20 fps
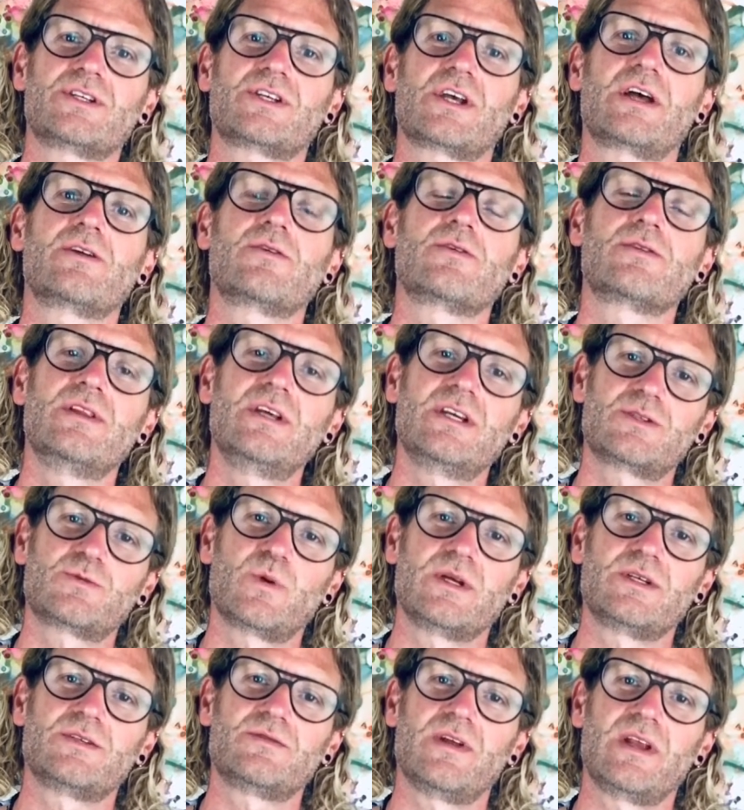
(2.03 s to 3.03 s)
and on this
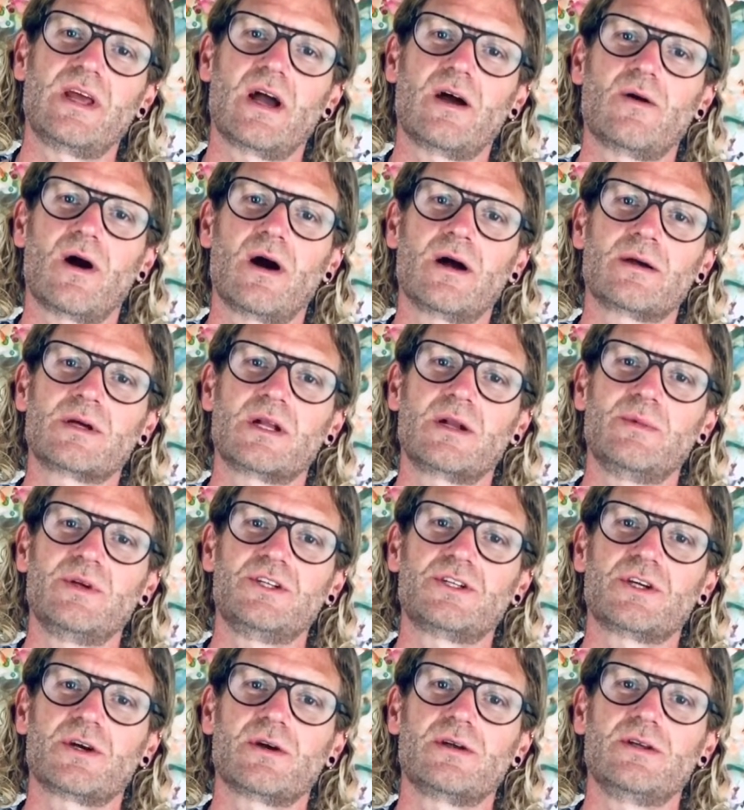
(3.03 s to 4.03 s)
week's video I'm going to be
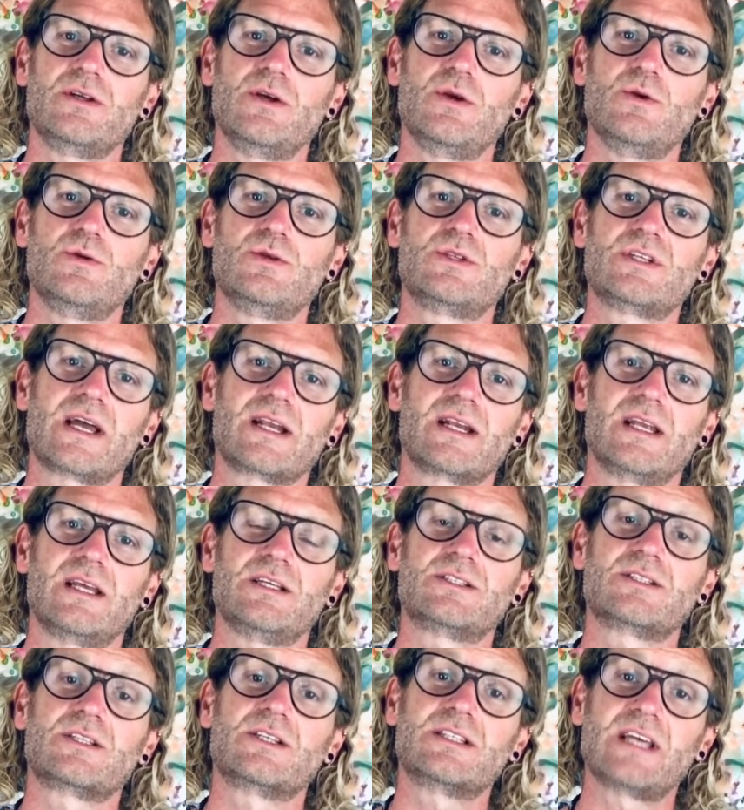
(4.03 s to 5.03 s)
showing you techniques
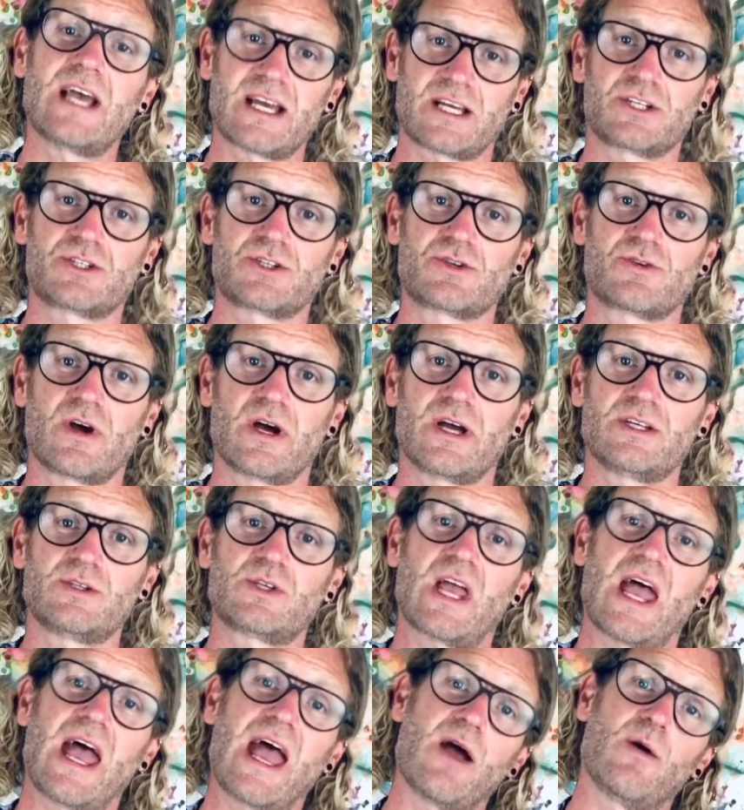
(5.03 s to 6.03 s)
to texturize
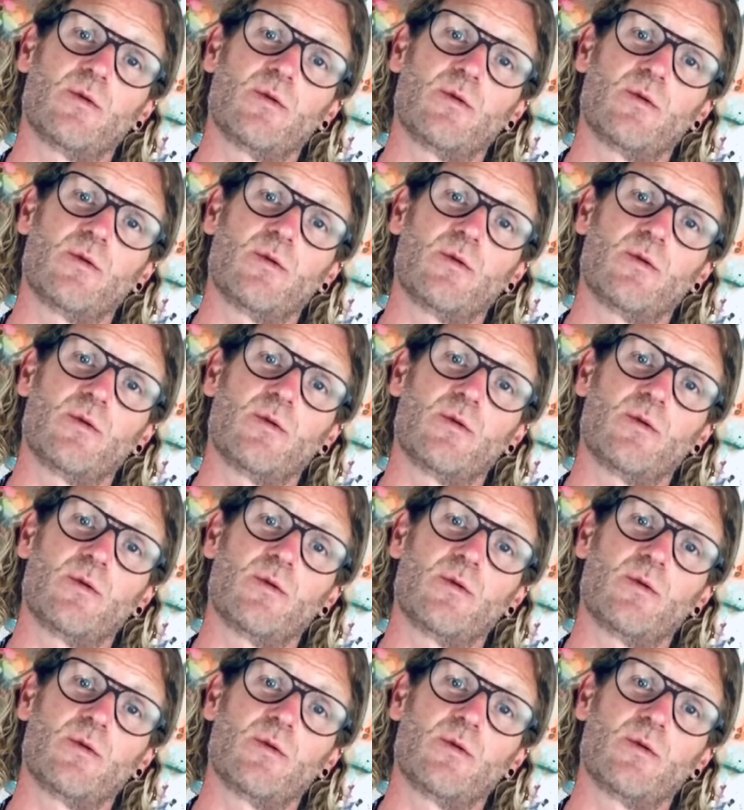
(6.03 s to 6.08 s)
hair,